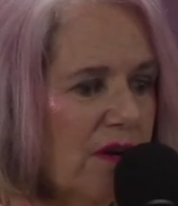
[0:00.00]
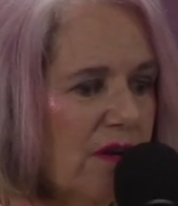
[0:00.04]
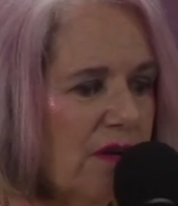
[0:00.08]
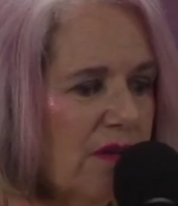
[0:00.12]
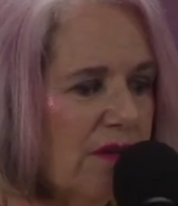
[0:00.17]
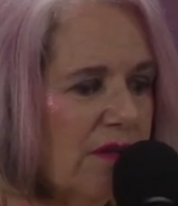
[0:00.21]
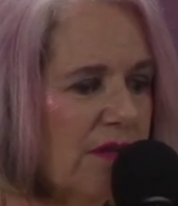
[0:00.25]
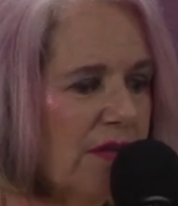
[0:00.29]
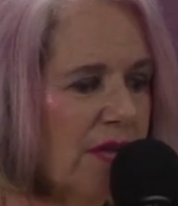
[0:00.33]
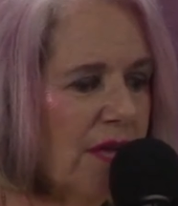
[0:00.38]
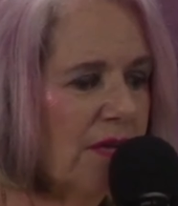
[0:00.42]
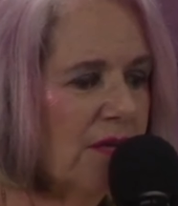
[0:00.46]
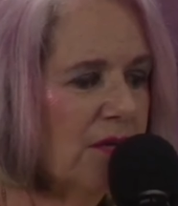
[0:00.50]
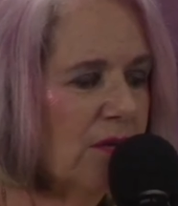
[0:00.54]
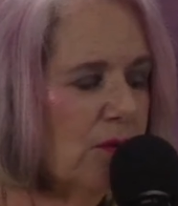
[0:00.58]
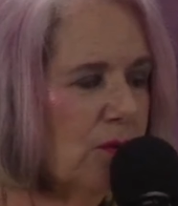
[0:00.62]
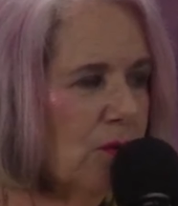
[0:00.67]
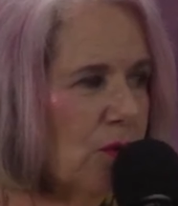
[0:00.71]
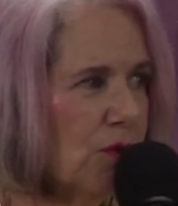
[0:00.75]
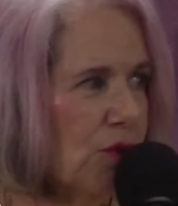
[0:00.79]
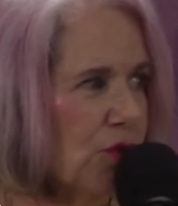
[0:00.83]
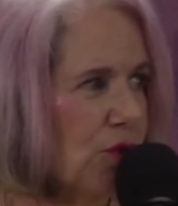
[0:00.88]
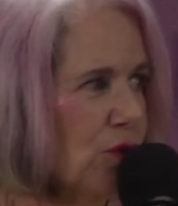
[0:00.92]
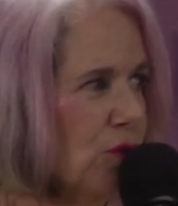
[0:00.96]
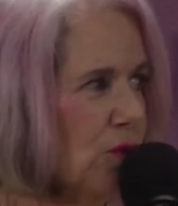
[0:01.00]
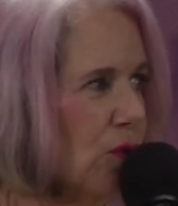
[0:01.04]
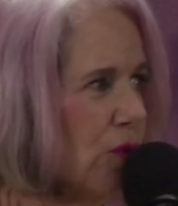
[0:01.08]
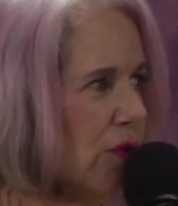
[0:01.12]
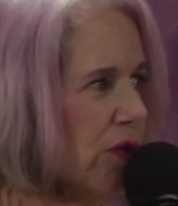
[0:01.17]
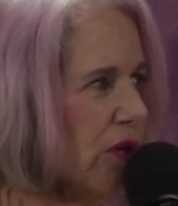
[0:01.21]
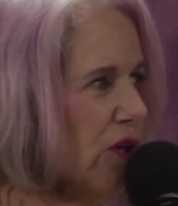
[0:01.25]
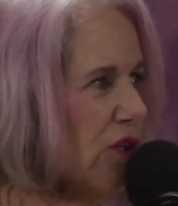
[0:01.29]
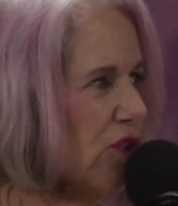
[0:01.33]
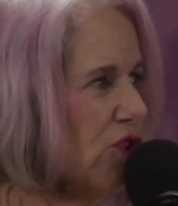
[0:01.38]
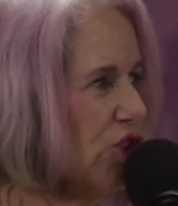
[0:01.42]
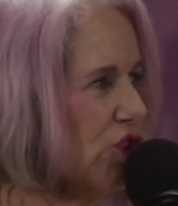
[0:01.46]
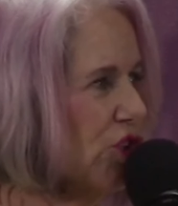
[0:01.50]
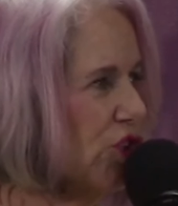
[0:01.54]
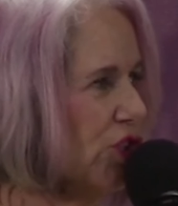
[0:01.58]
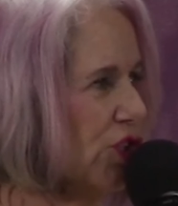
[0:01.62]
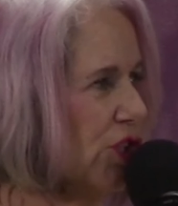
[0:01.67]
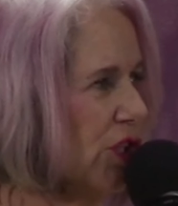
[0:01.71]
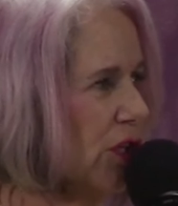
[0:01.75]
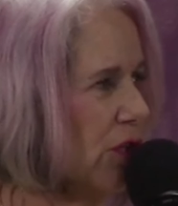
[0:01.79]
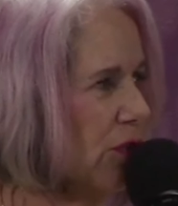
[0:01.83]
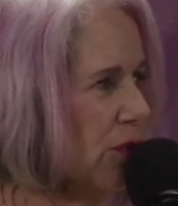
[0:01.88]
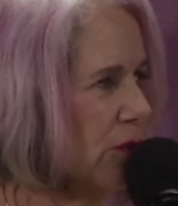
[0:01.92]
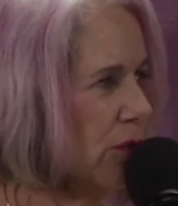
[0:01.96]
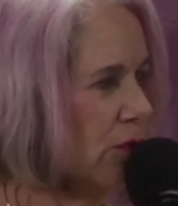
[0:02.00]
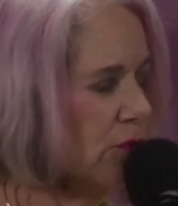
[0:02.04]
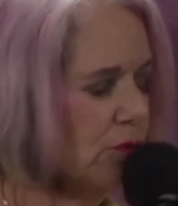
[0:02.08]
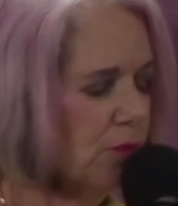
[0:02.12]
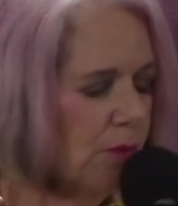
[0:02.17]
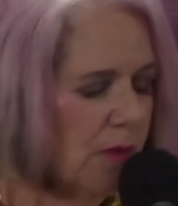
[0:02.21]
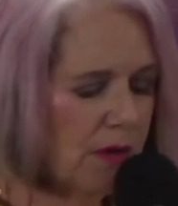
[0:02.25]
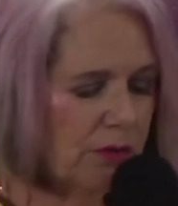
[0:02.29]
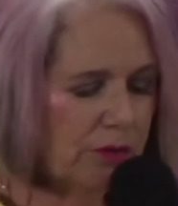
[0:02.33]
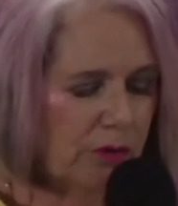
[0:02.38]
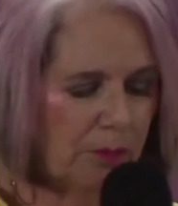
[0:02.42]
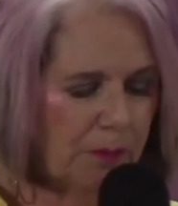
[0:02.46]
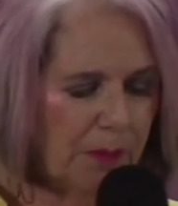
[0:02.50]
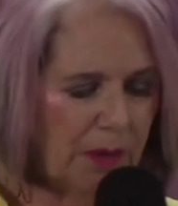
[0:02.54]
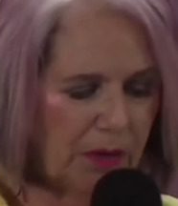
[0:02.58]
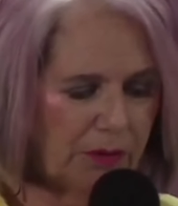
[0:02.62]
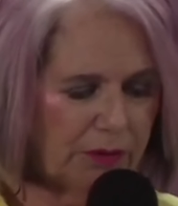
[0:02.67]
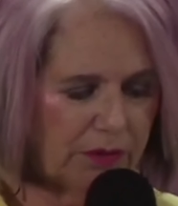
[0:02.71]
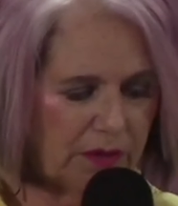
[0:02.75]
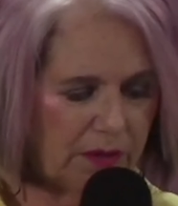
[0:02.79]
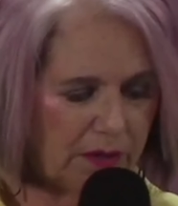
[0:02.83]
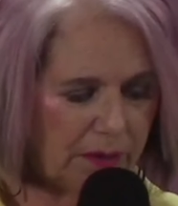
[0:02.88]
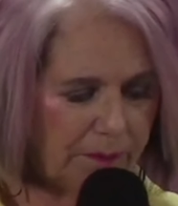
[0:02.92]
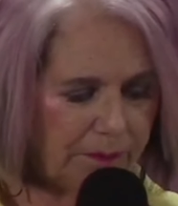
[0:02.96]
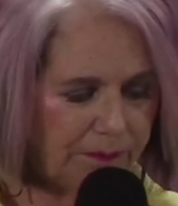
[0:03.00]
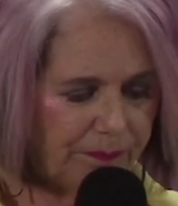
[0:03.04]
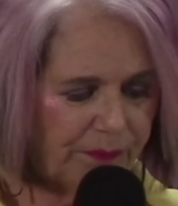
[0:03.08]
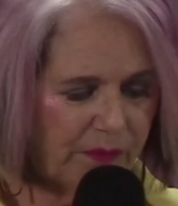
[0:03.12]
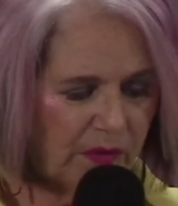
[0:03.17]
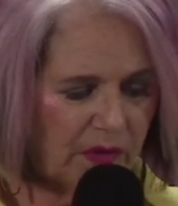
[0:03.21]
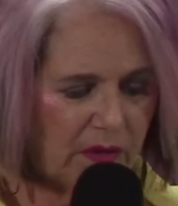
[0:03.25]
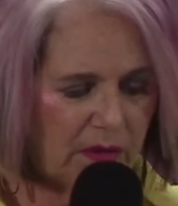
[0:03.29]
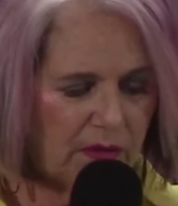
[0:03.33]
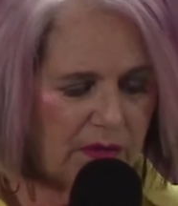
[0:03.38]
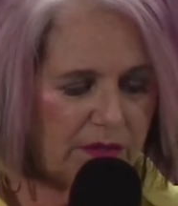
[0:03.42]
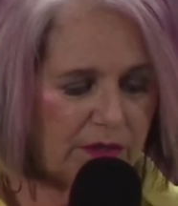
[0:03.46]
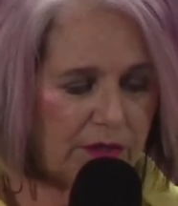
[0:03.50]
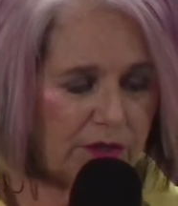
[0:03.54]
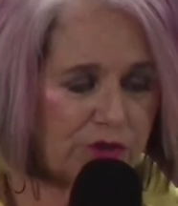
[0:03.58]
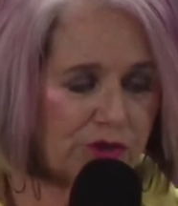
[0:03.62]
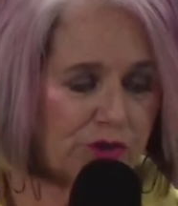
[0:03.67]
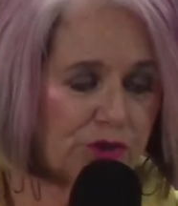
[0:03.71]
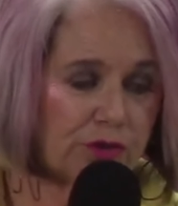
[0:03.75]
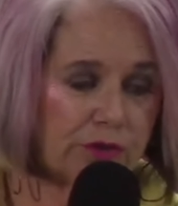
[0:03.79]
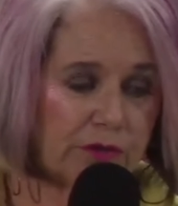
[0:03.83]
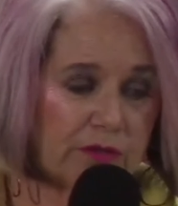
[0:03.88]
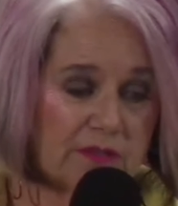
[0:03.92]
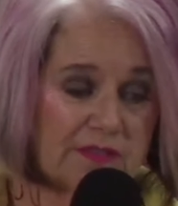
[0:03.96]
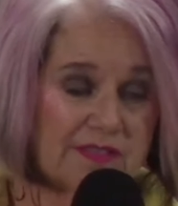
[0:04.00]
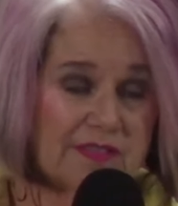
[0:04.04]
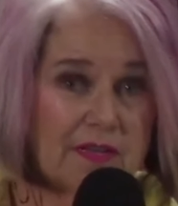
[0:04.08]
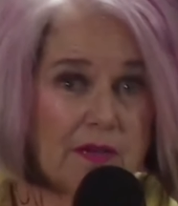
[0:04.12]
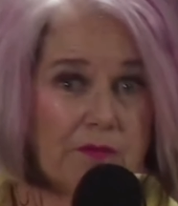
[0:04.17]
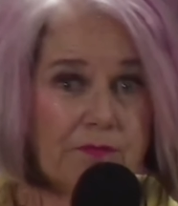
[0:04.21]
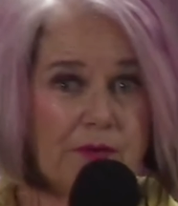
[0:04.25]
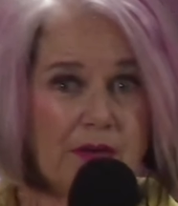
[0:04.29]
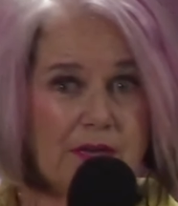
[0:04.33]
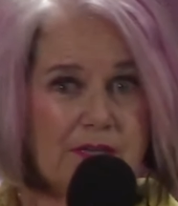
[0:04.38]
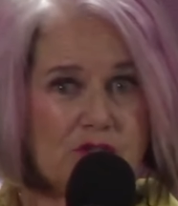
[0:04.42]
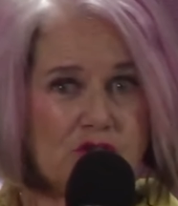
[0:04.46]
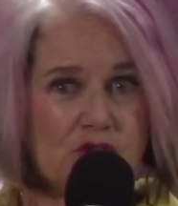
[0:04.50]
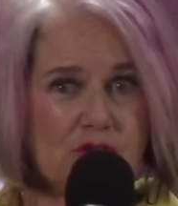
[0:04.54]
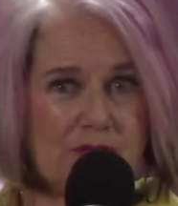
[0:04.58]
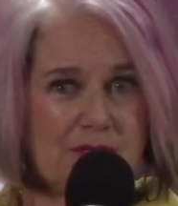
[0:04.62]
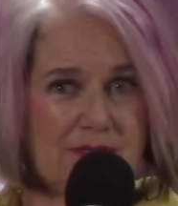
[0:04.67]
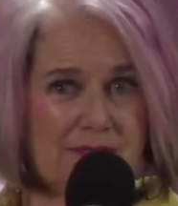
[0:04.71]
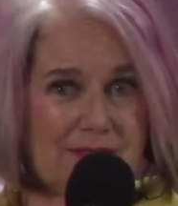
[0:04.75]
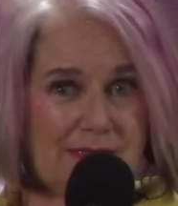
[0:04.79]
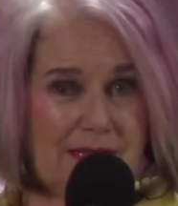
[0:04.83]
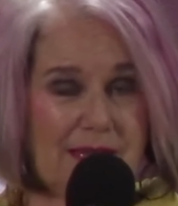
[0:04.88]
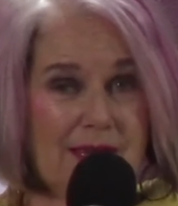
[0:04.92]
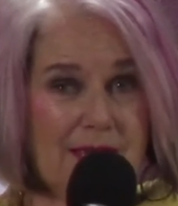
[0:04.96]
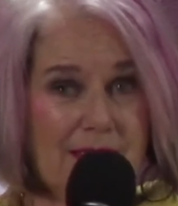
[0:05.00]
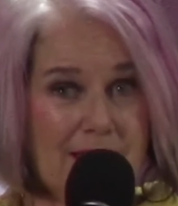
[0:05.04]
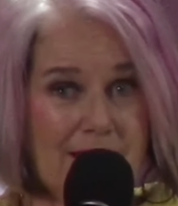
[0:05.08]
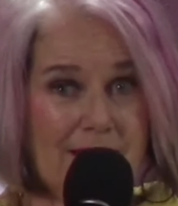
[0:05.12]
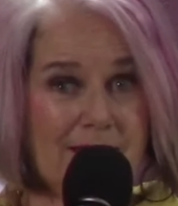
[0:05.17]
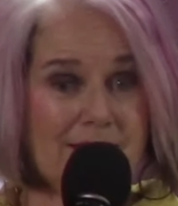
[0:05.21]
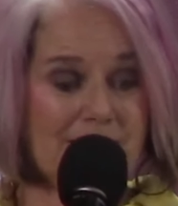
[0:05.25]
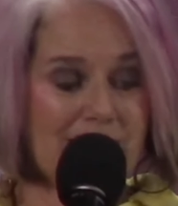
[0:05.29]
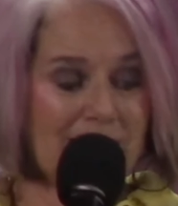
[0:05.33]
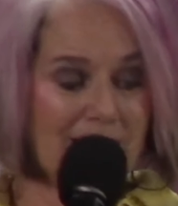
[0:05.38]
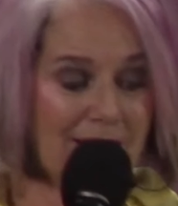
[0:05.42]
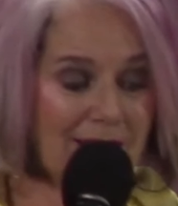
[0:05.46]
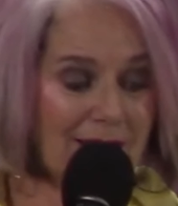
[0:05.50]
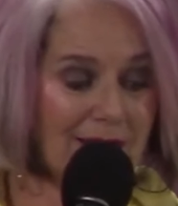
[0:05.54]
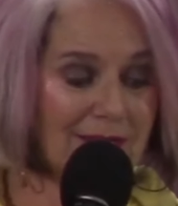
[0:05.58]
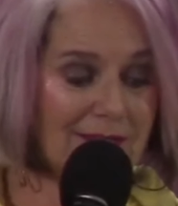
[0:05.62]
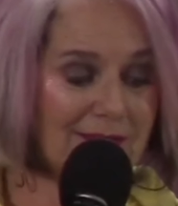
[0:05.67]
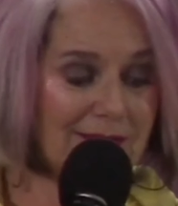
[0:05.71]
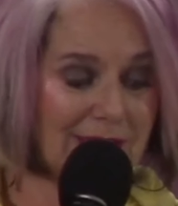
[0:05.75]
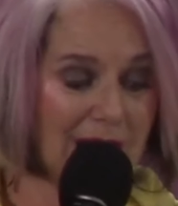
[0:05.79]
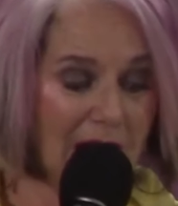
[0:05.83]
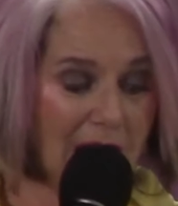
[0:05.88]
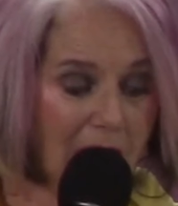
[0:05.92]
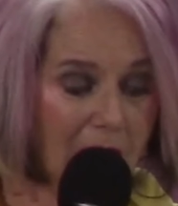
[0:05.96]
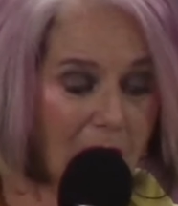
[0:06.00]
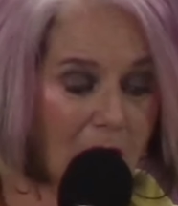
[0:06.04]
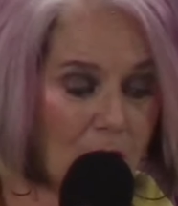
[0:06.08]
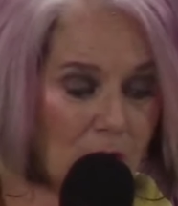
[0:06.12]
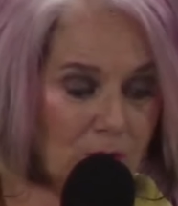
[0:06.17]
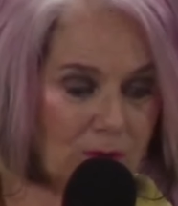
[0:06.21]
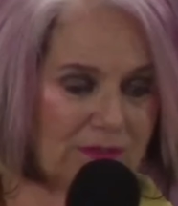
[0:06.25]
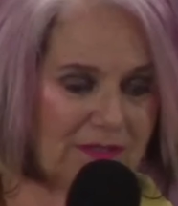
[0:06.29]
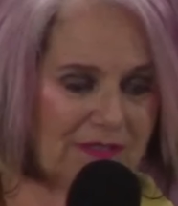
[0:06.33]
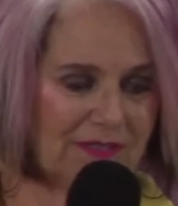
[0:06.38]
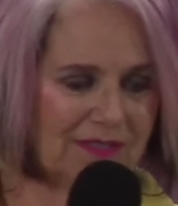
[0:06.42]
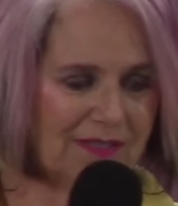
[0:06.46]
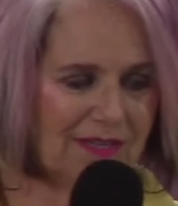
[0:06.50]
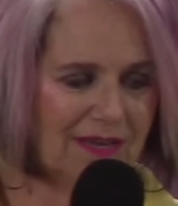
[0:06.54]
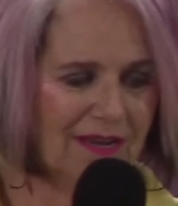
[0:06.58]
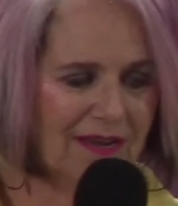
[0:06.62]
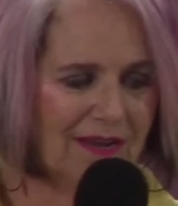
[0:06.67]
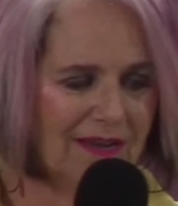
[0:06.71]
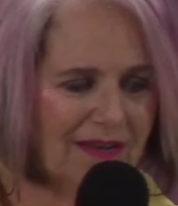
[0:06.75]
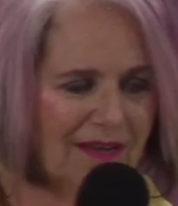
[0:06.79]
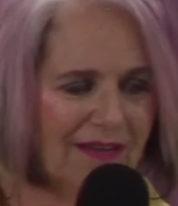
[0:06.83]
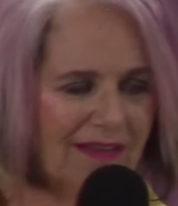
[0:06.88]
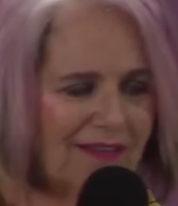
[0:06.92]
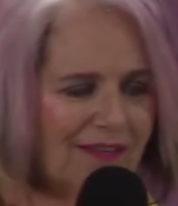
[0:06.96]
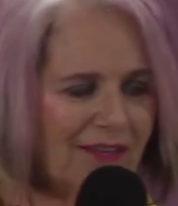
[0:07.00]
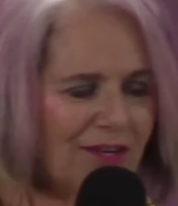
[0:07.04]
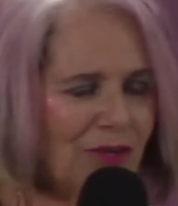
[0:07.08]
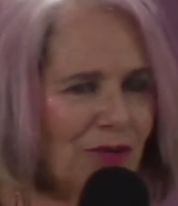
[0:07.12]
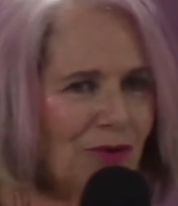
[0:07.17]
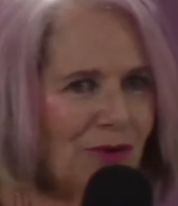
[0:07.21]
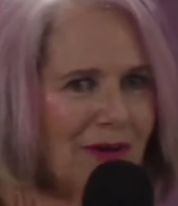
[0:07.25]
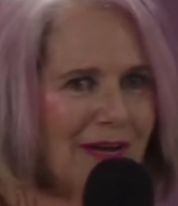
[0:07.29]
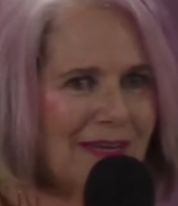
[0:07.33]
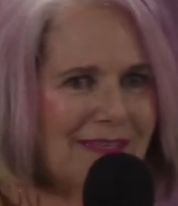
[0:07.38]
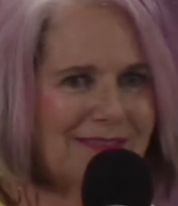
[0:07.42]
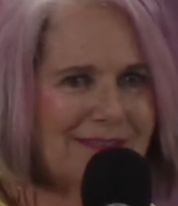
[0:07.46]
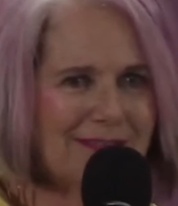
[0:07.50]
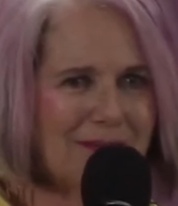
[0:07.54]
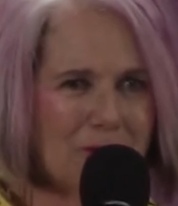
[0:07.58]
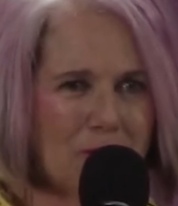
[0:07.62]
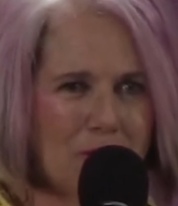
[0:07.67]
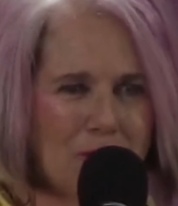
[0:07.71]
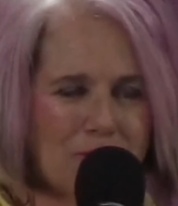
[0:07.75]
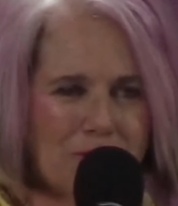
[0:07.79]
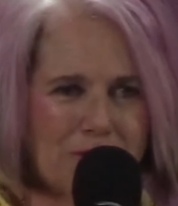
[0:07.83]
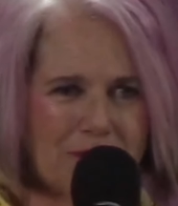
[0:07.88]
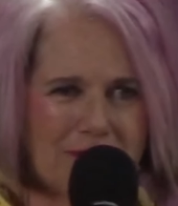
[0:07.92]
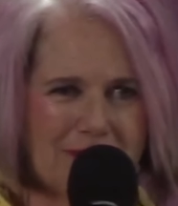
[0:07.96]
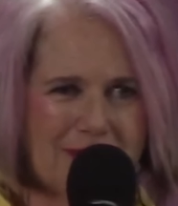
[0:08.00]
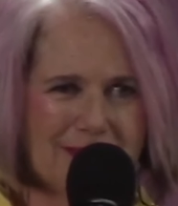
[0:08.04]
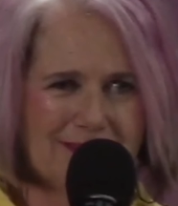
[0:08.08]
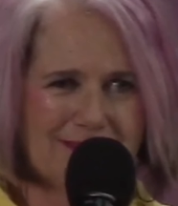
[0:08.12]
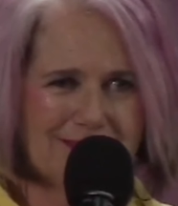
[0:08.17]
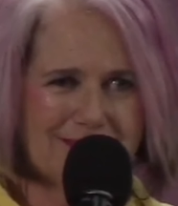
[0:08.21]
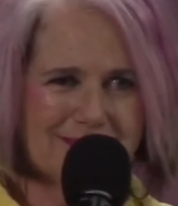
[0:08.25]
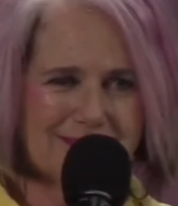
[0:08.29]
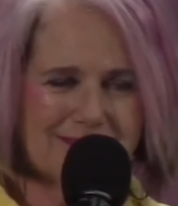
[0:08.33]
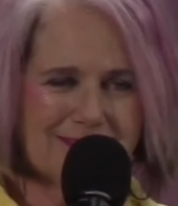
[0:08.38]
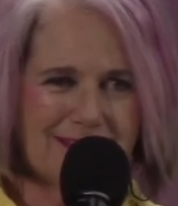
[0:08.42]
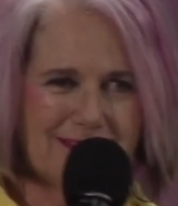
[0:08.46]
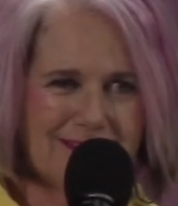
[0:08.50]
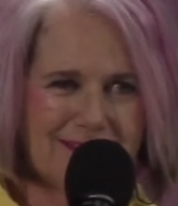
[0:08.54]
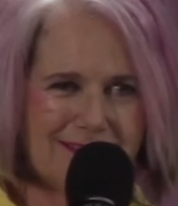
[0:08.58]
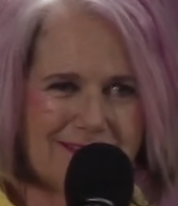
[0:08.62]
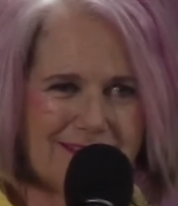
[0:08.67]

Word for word: Thank you, Lord. You, Lord, are a shield around about them. Eternal salvation is in his house. Can you guys get over this?